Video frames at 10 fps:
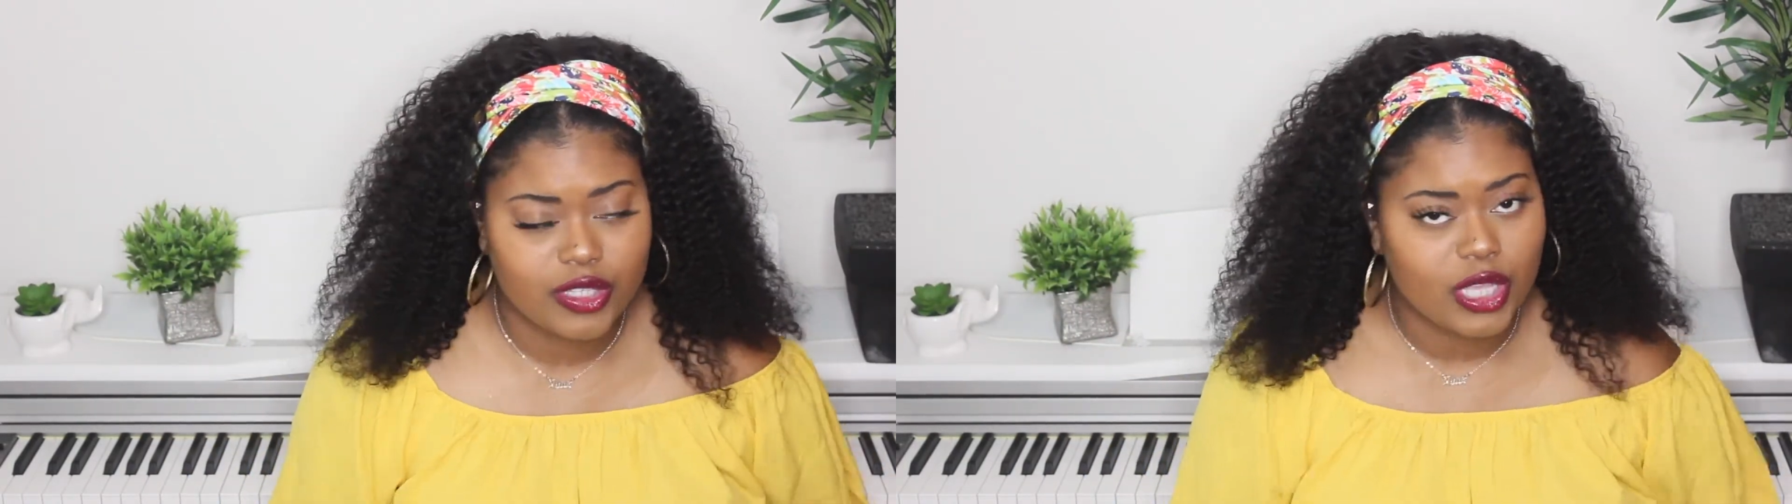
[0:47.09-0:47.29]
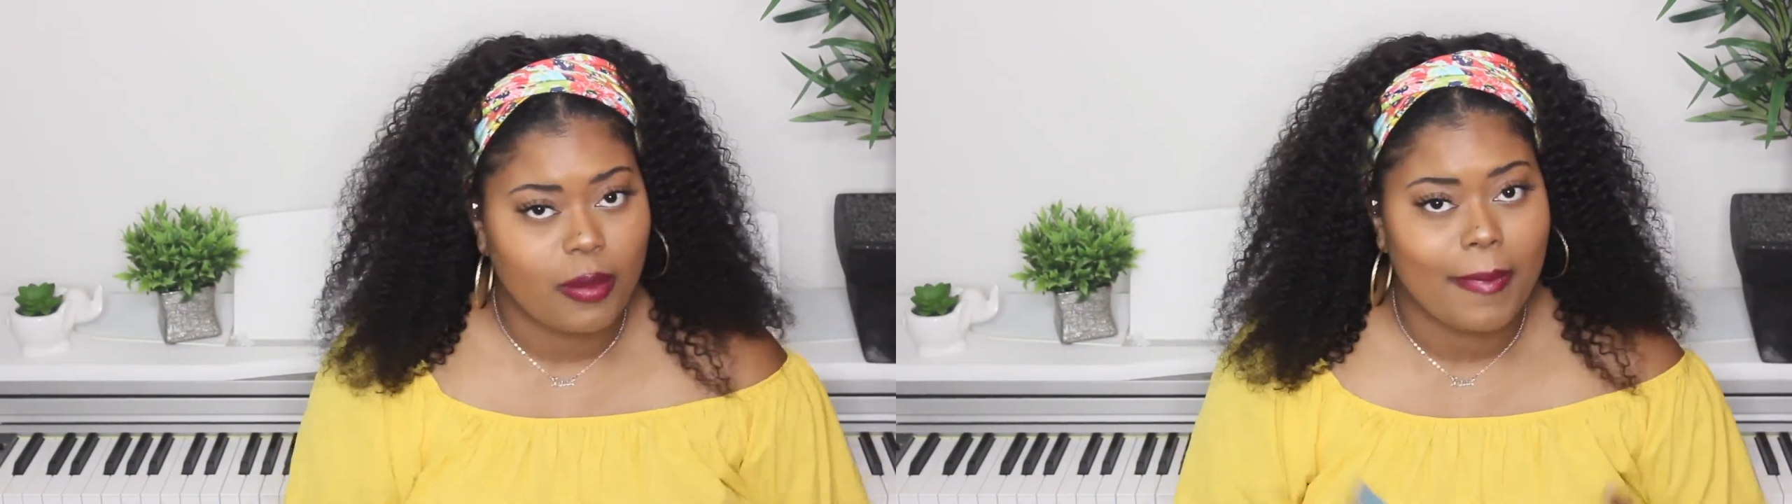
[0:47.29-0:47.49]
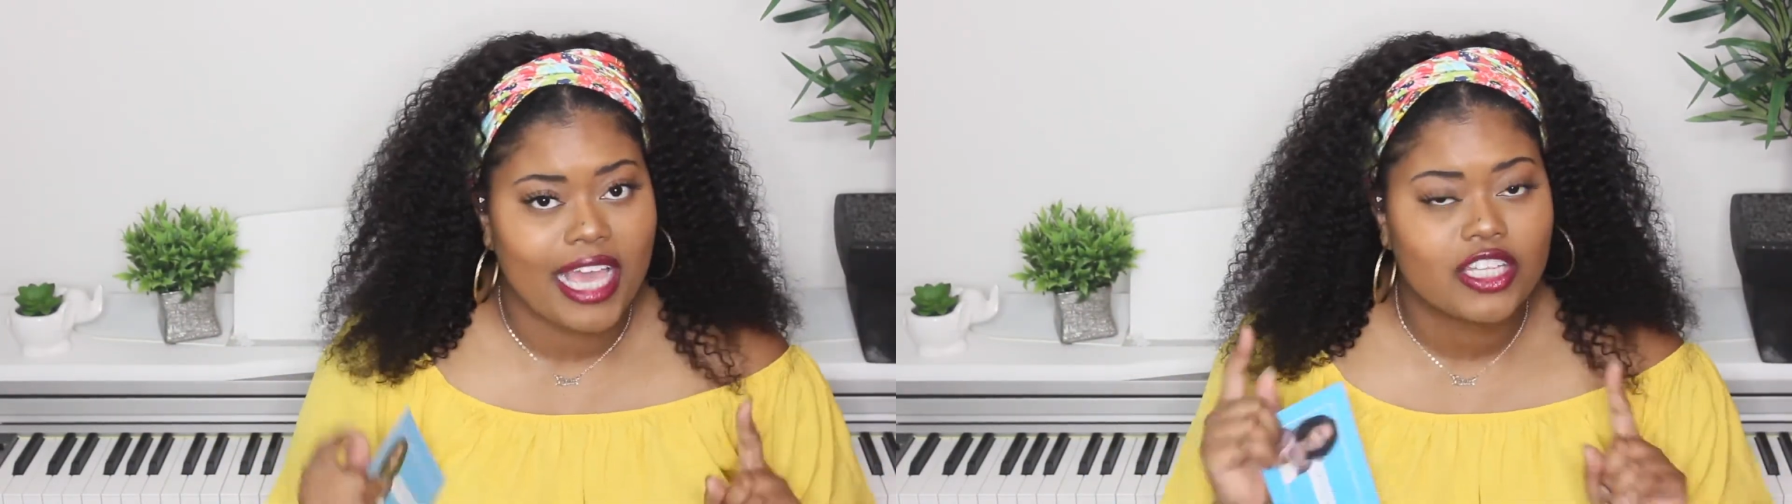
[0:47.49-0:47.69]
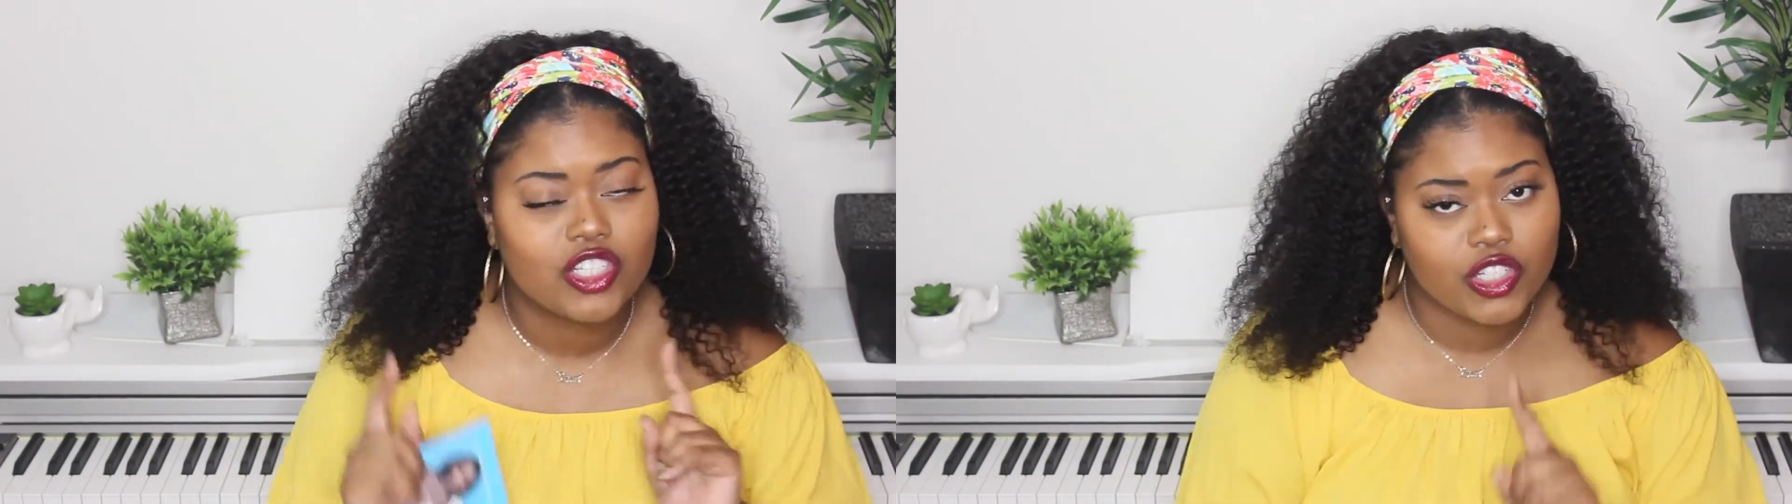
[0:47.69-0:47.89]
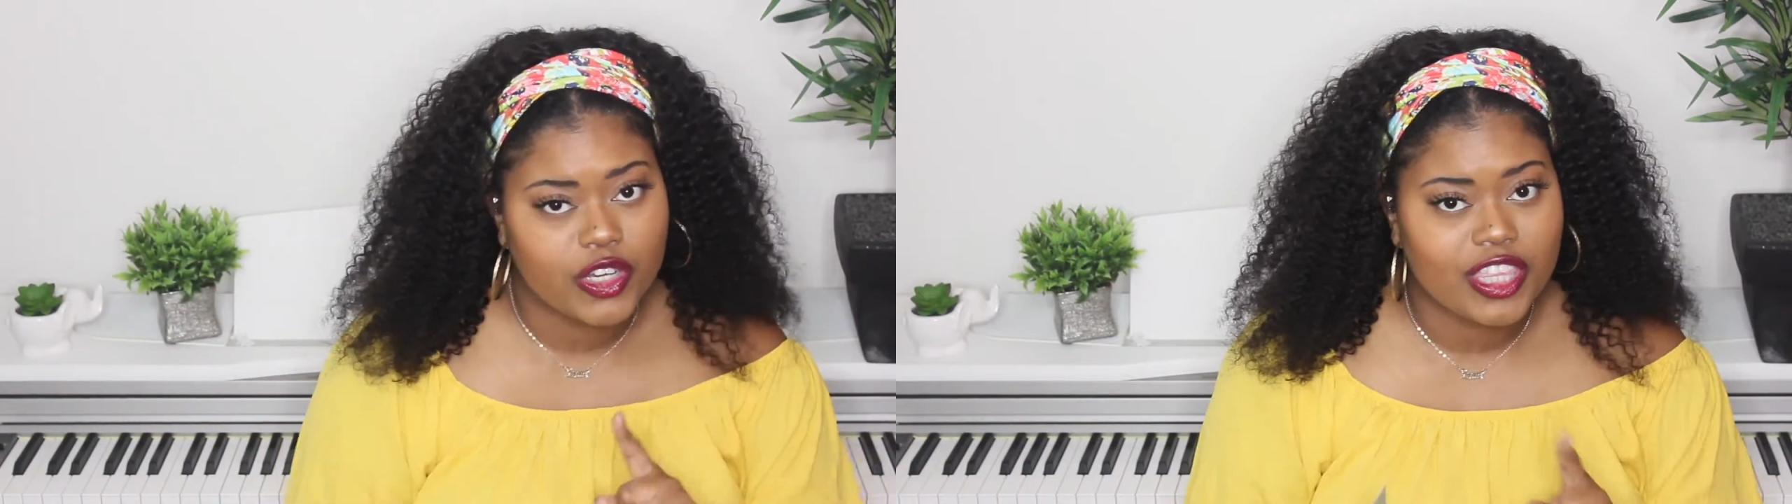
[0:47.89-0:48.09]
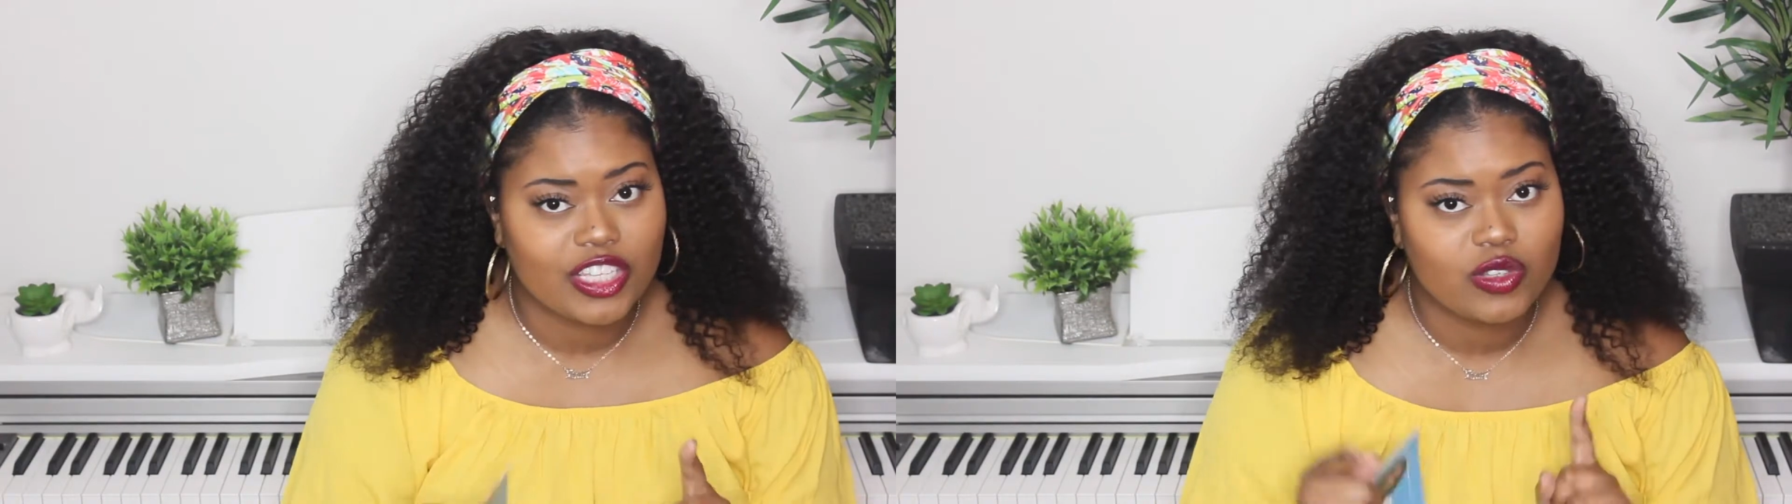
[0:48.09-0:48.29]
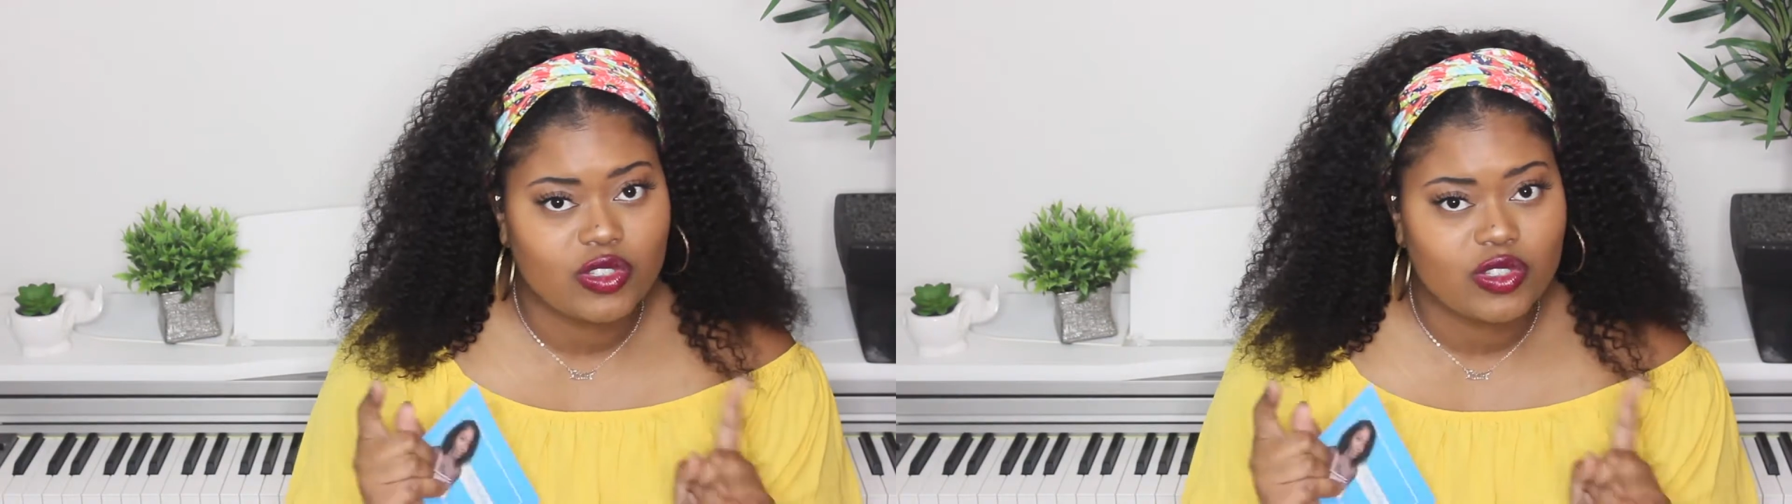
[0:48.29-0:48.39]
so make sure that you